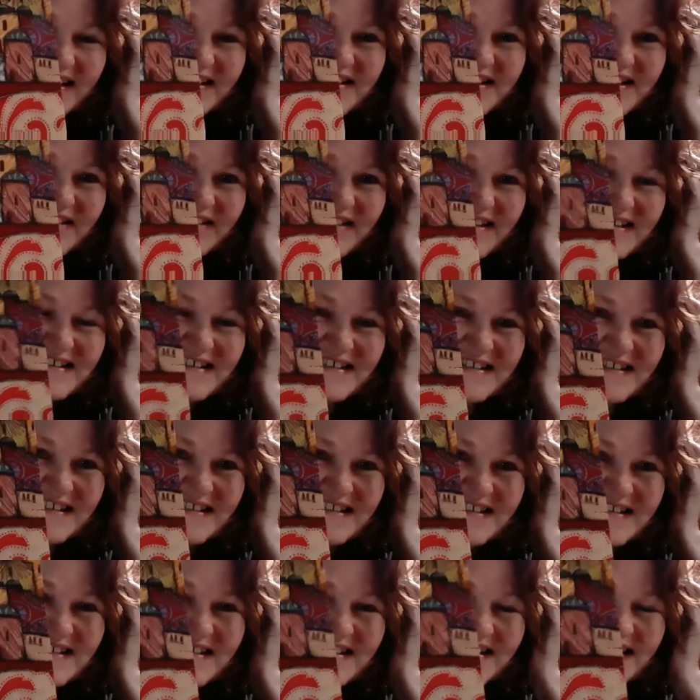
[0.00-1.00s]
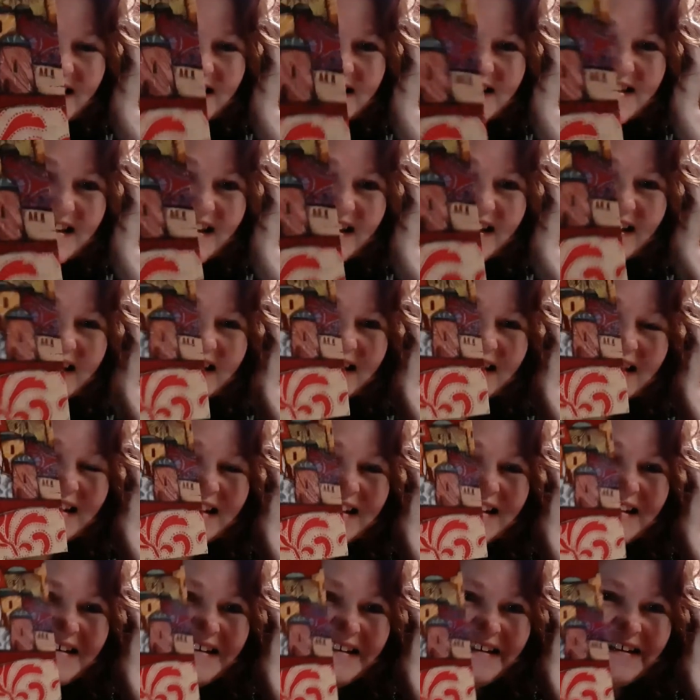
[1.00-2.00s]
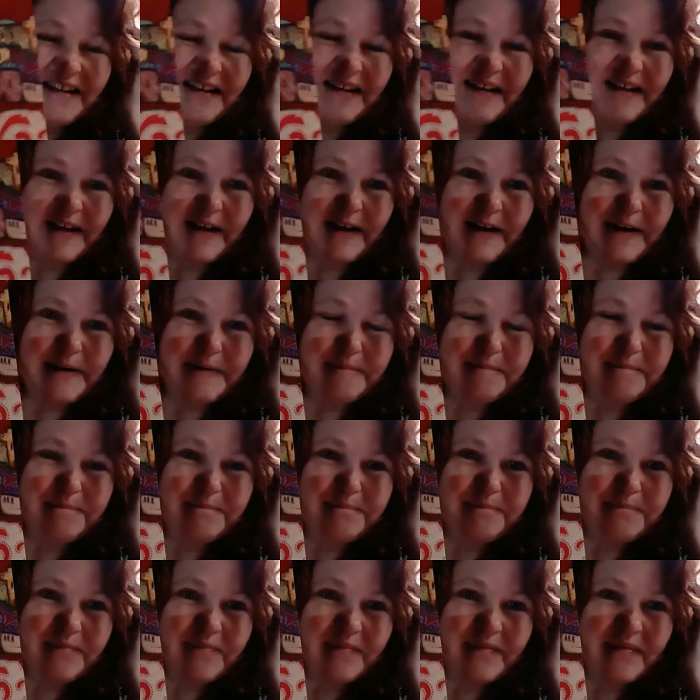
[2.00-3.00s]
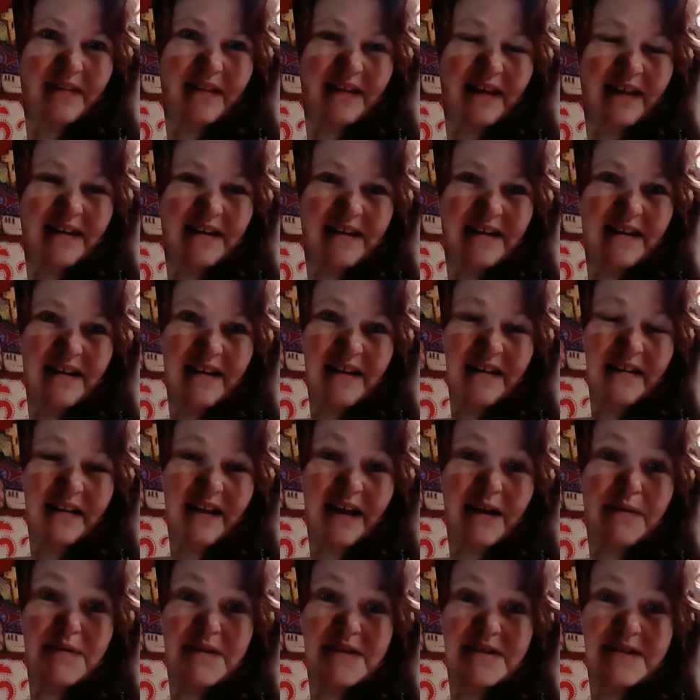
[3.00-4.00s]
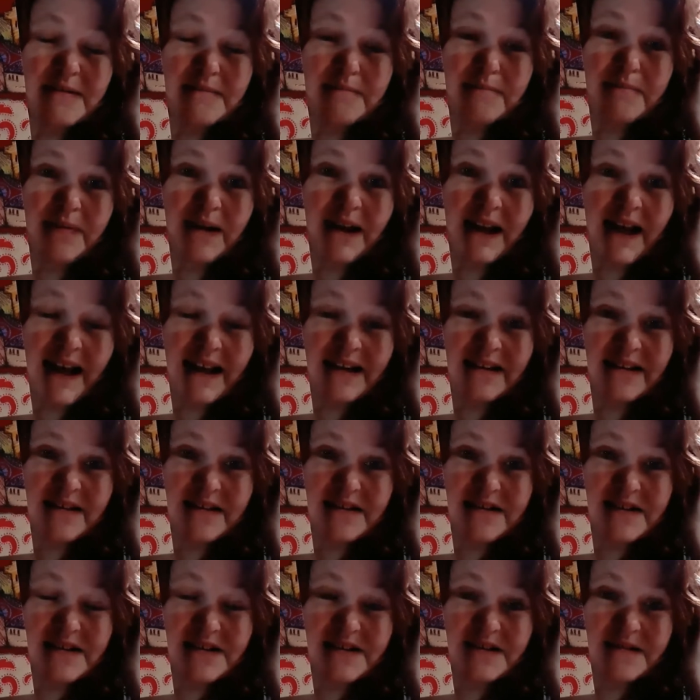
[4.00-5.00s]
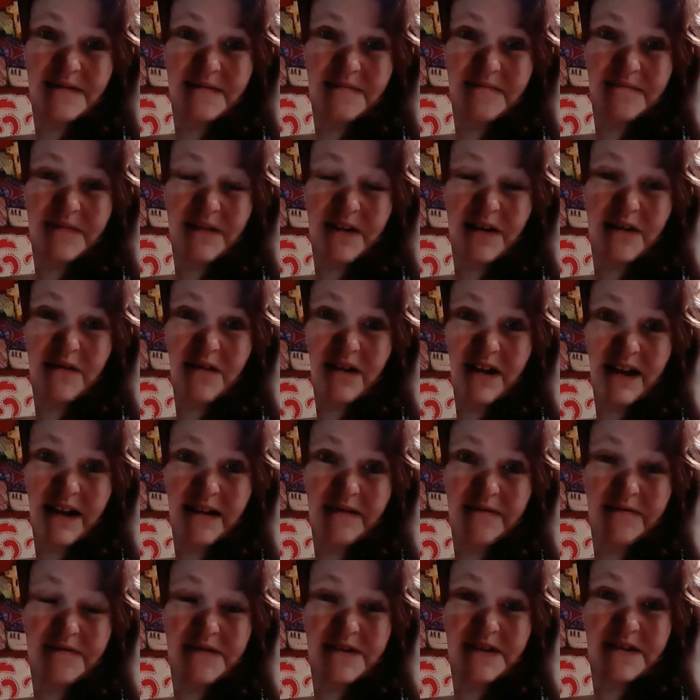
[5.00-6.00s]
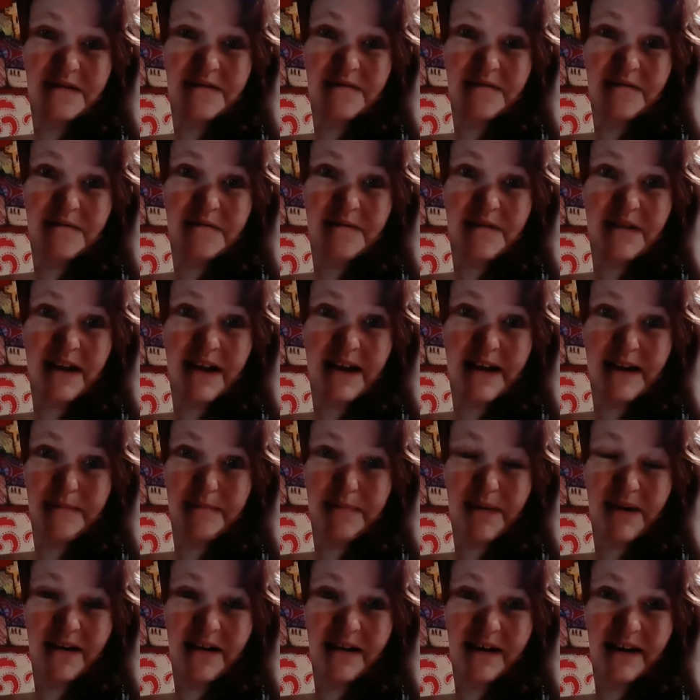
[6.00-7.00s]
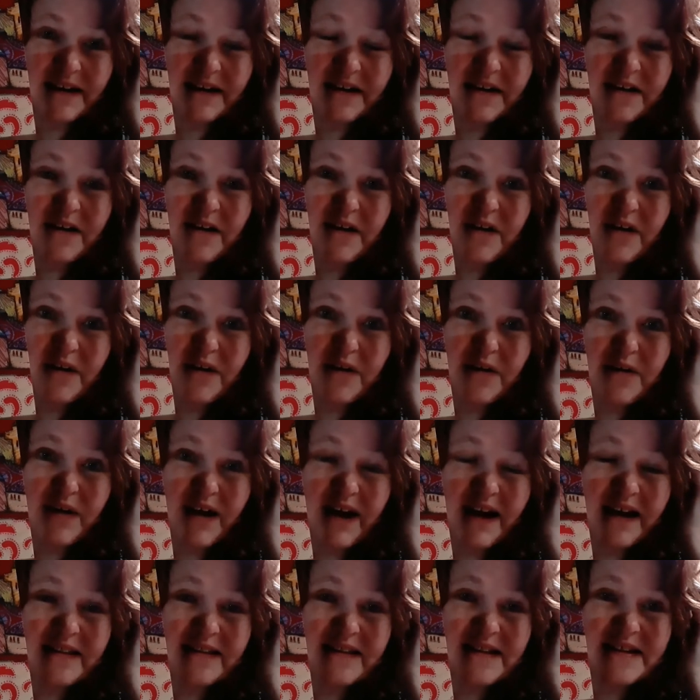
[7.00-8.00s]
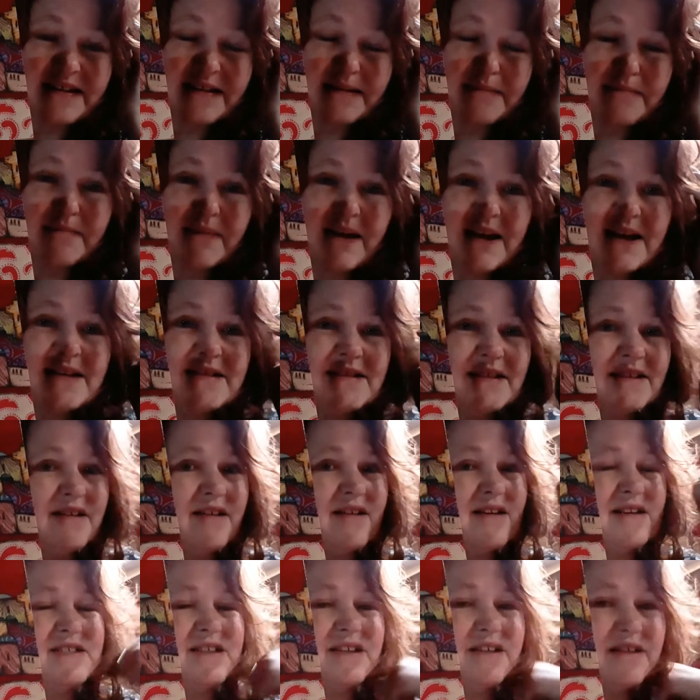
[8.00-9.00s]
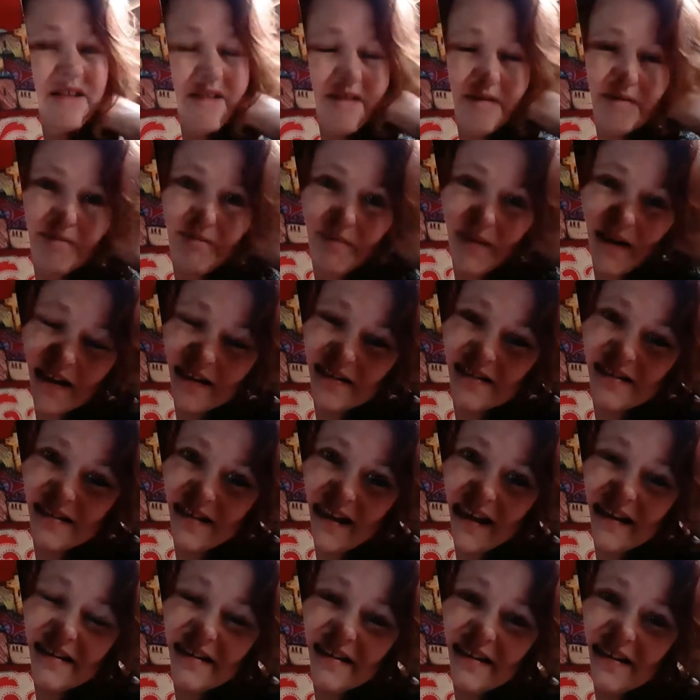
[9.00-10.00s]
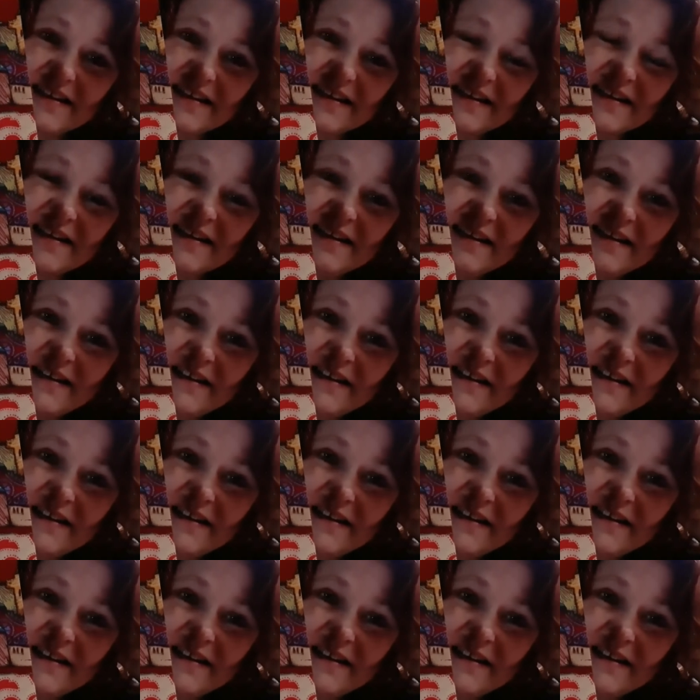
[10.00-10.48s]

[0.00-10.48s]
so this is a city. There were some planners who lived nearby who had this amazing idea of extending